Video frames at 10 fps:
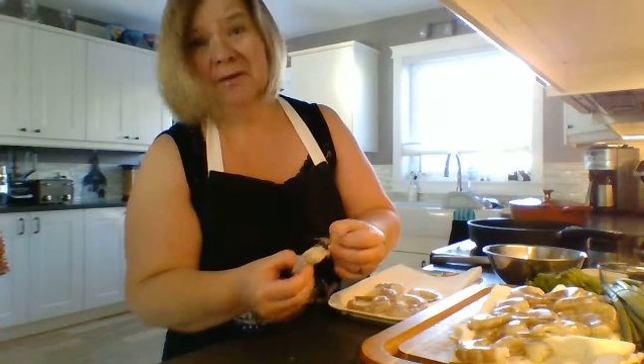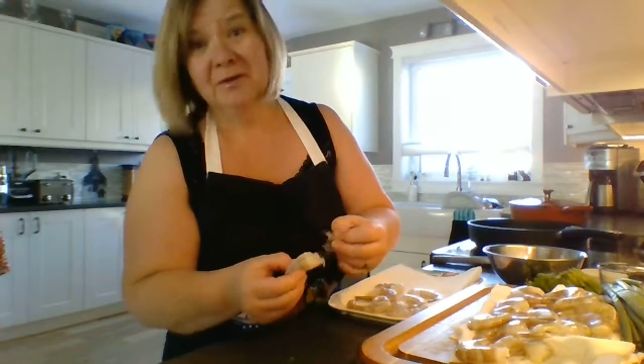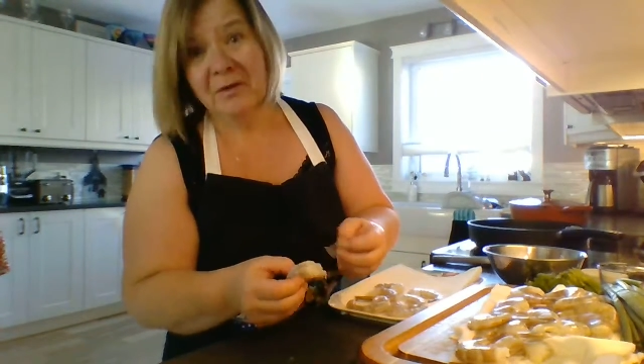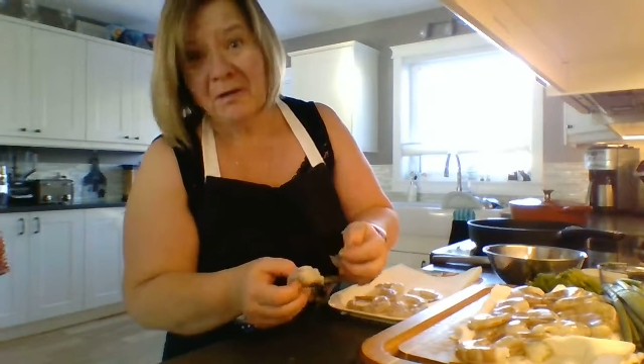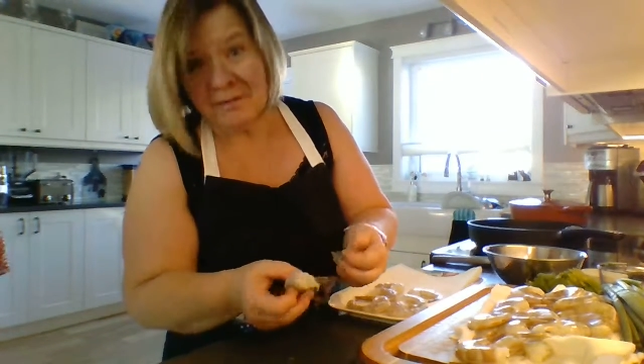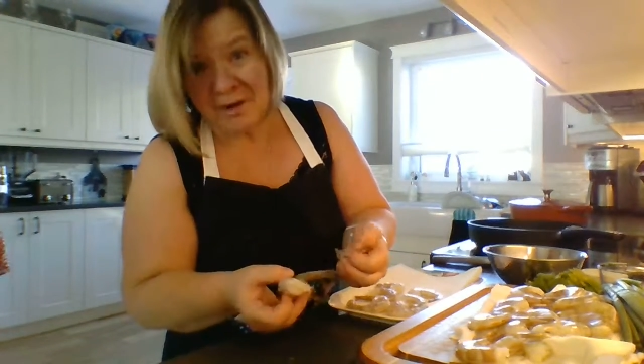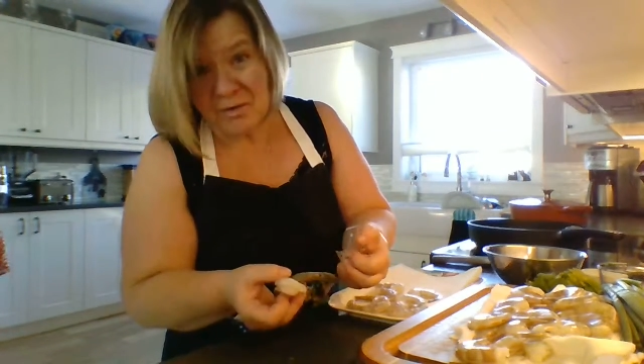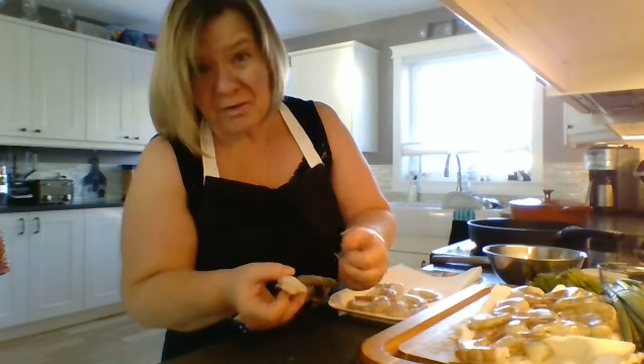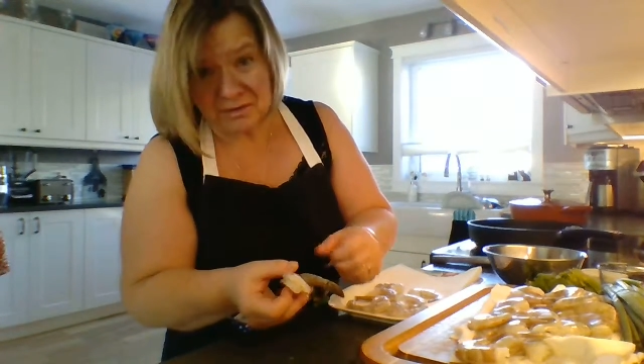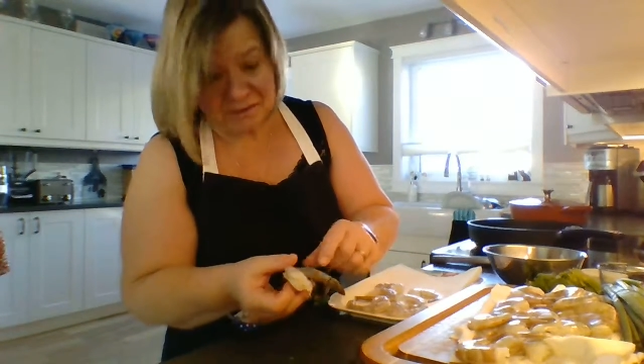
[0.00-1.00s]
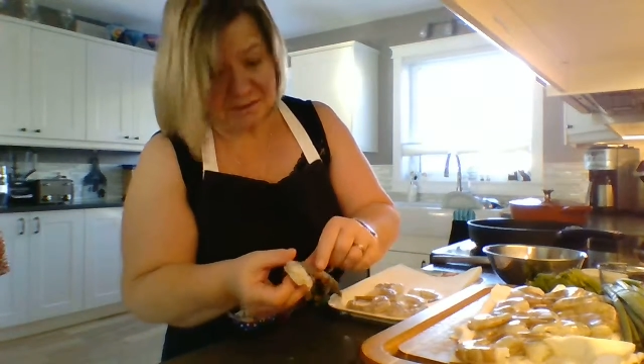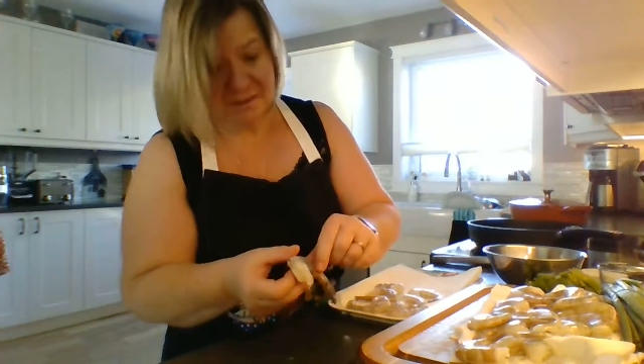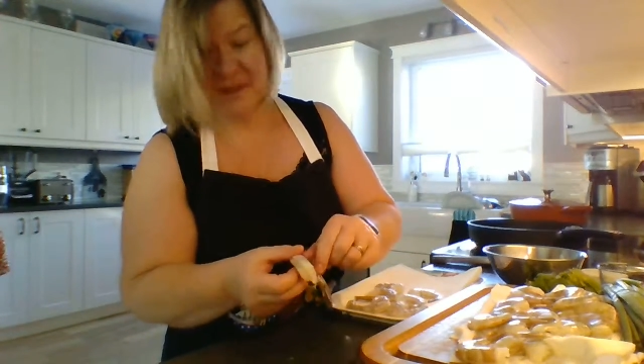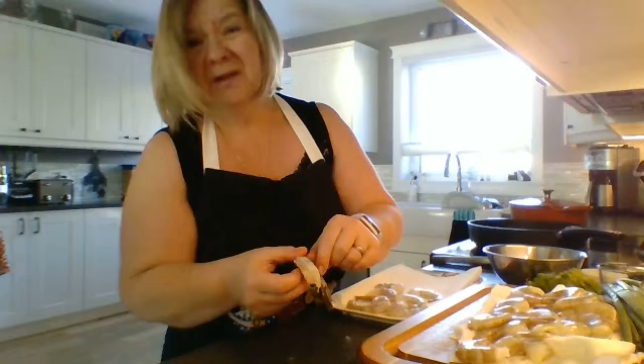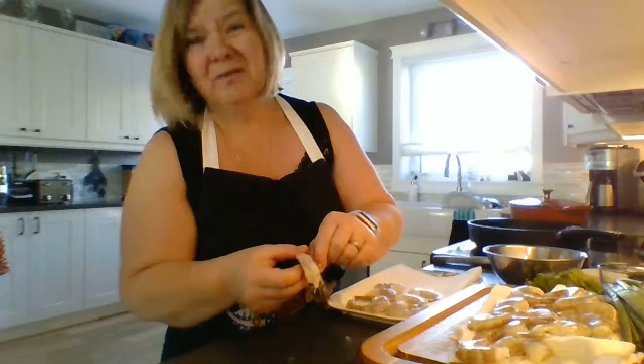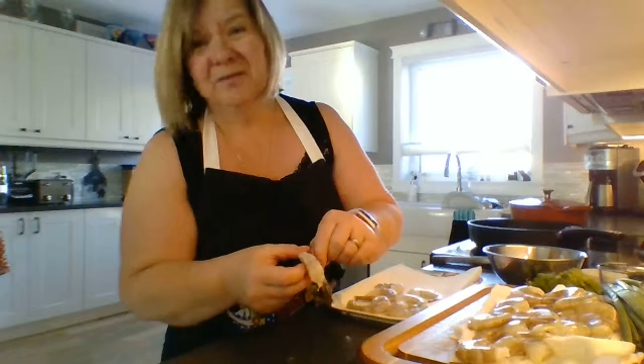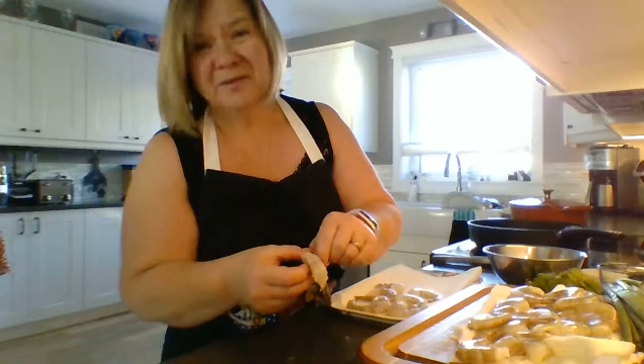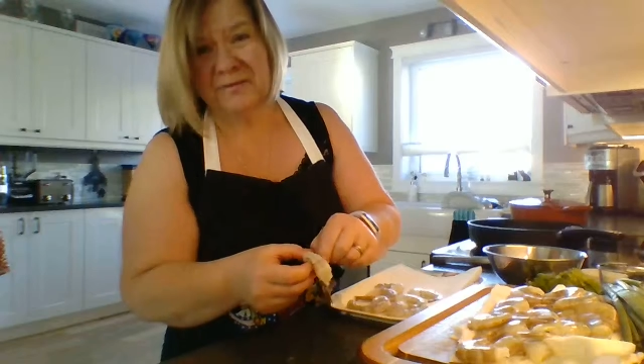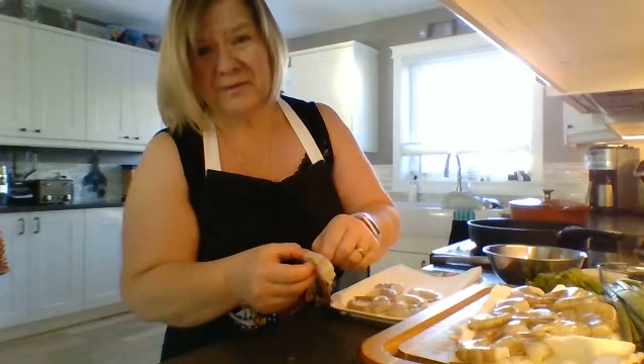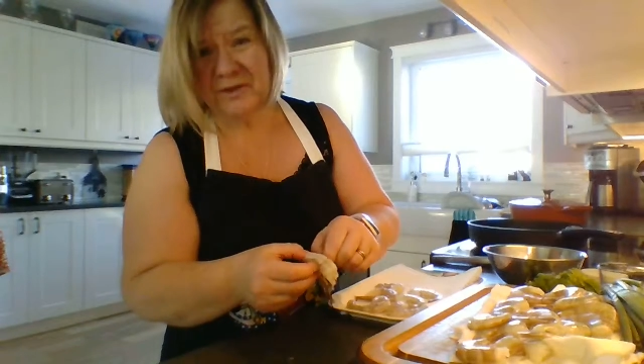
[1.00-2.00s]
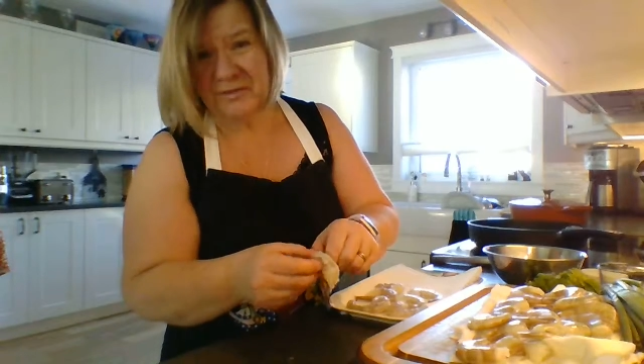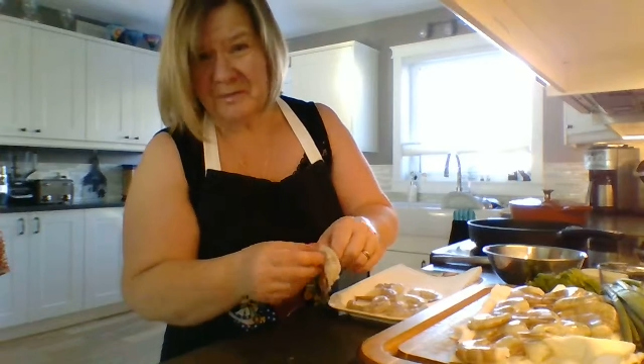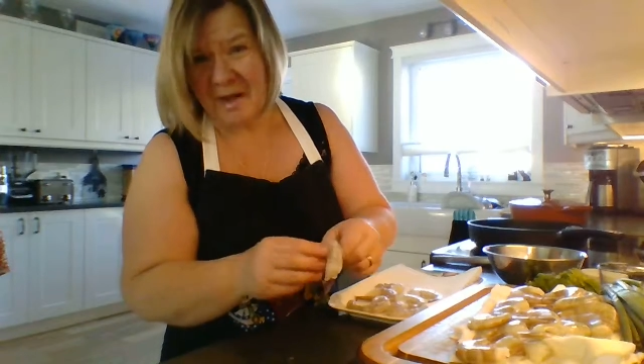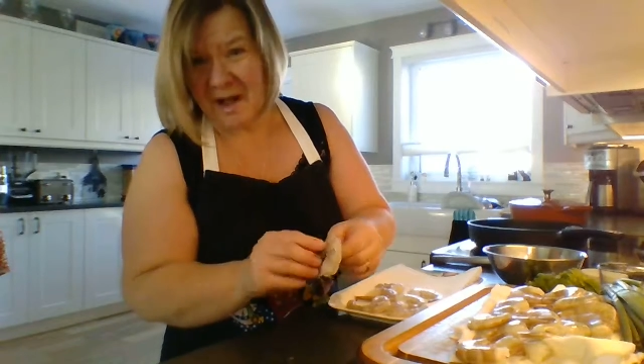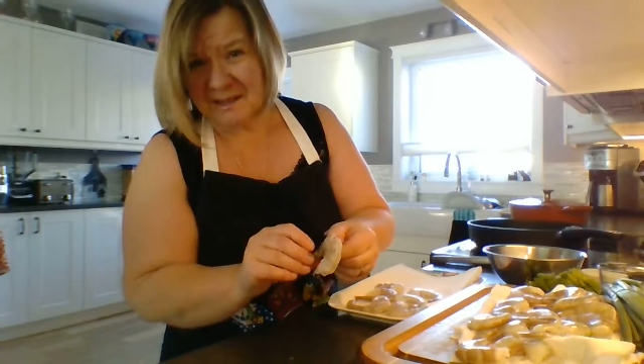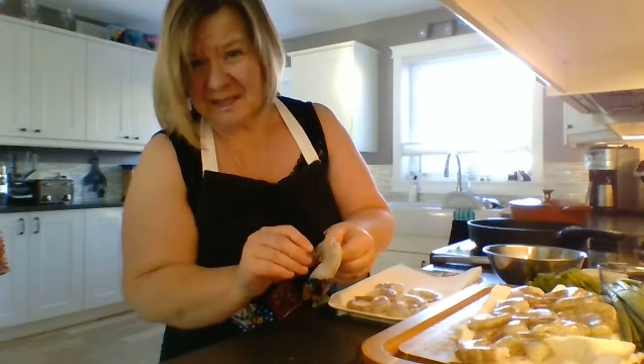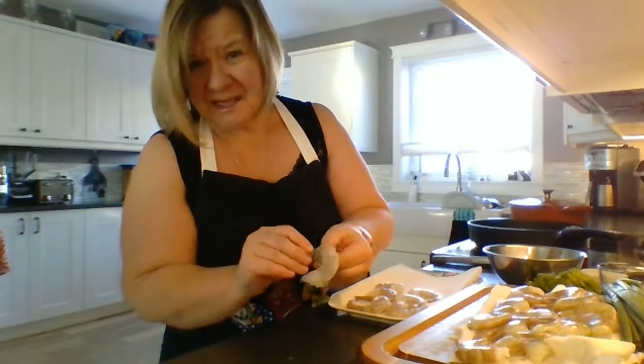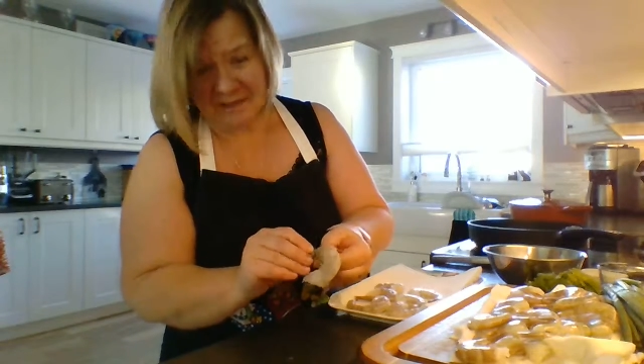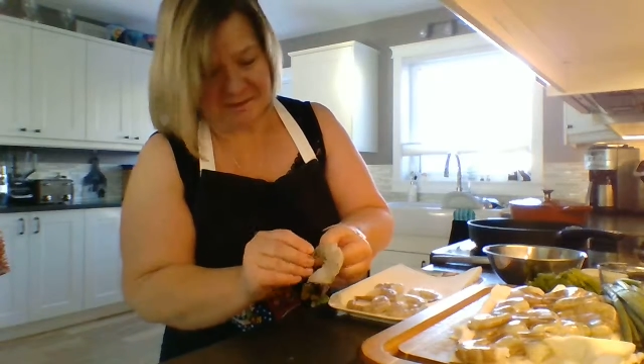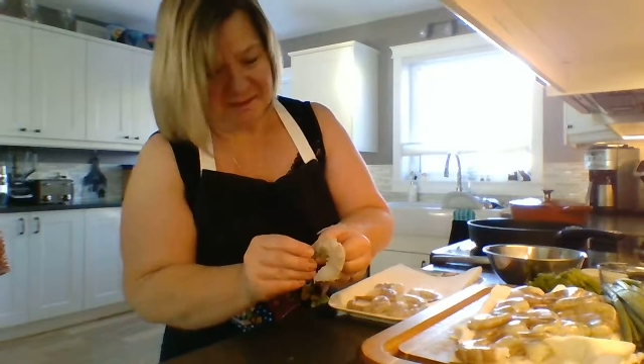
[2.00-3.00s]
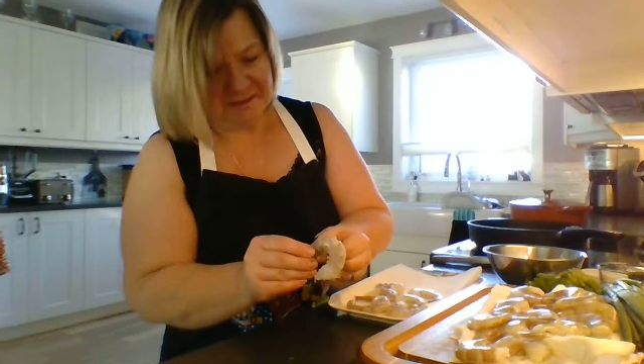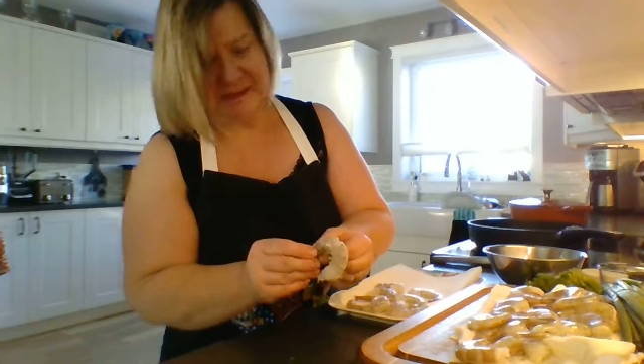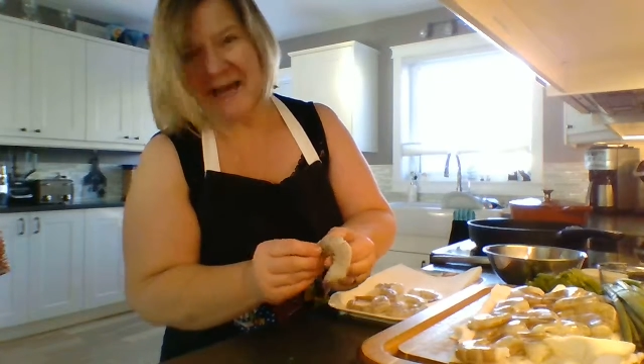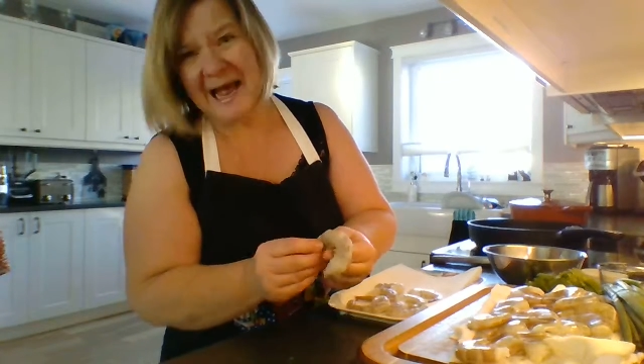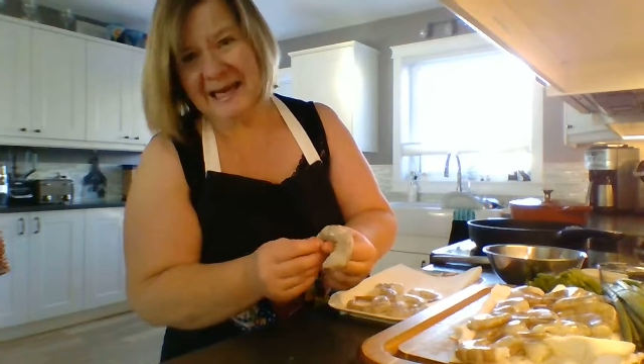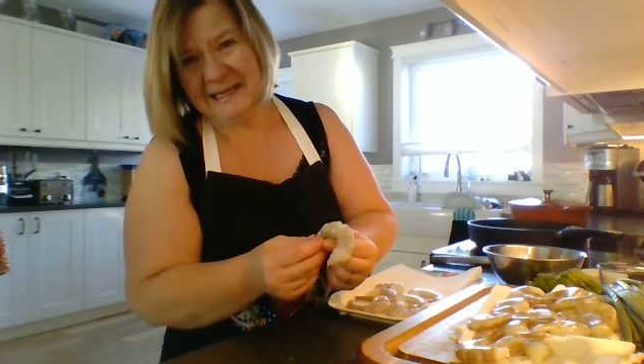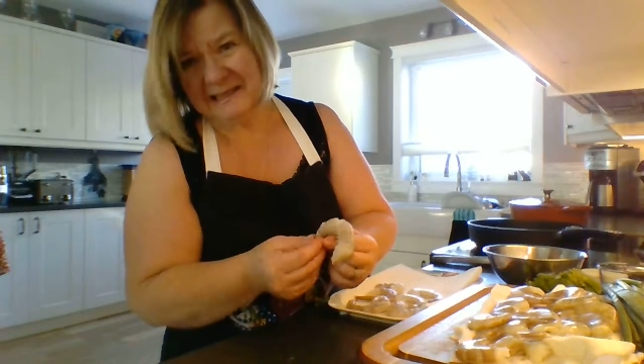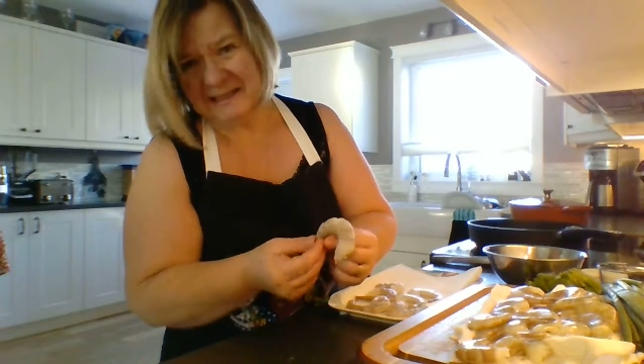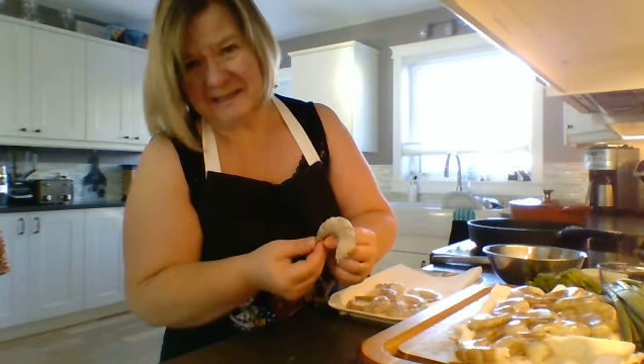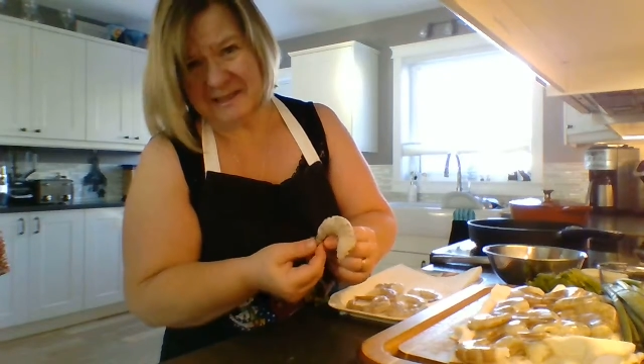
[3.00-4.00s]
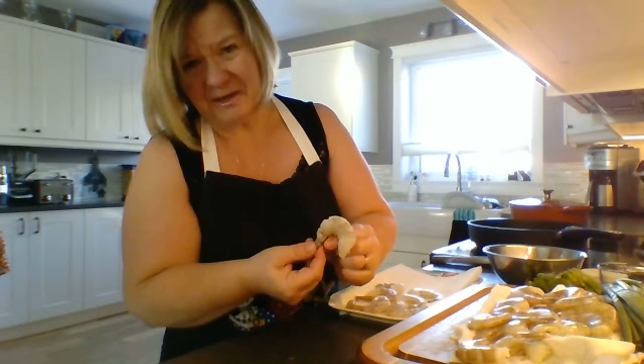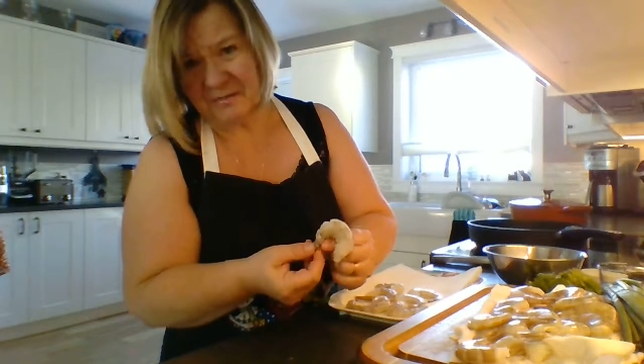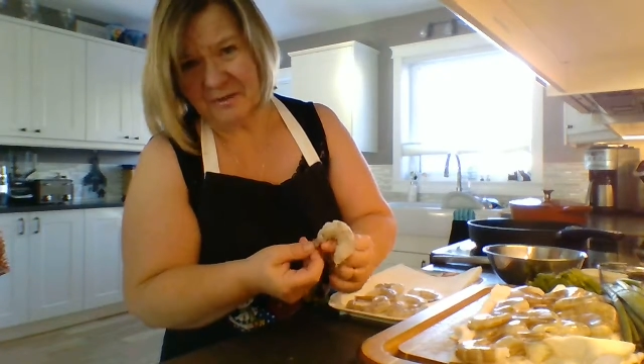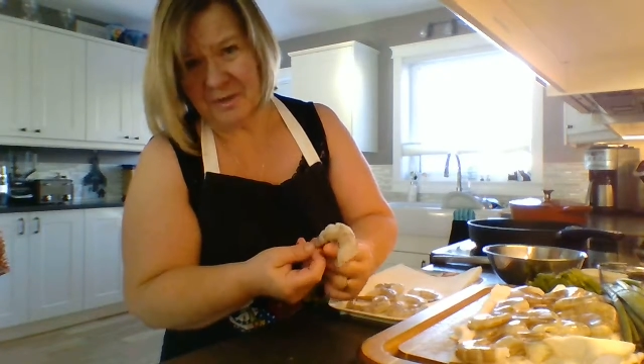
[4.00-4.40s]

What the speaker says: They're already cooked. Those are for shrimp cocktails and salads and stuff.